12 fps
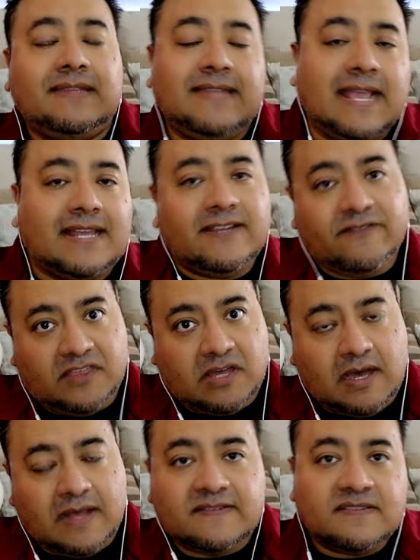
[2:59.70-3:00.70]
negative
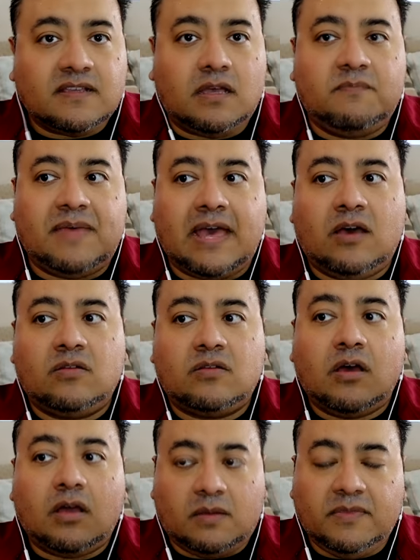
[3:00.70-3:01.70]
thoughts about
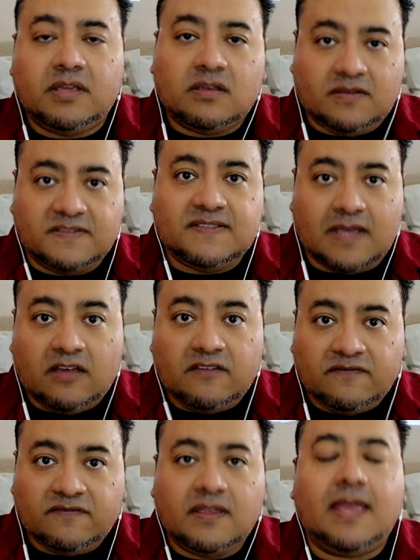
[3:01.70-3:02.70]
harming
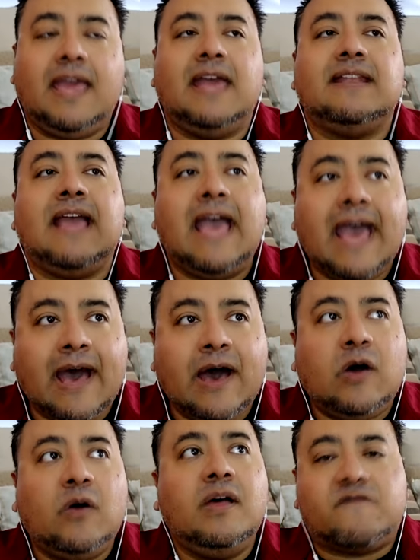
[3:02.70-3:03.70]
herself, and
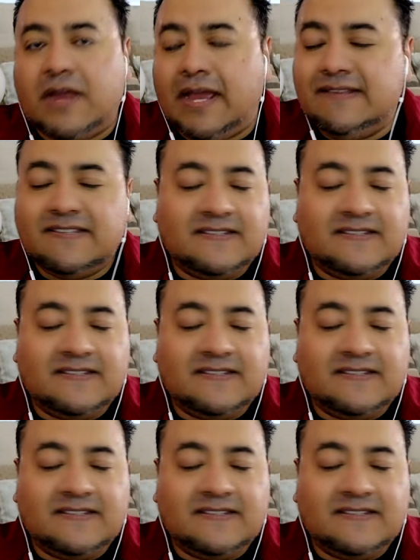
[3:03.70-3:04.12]
how friends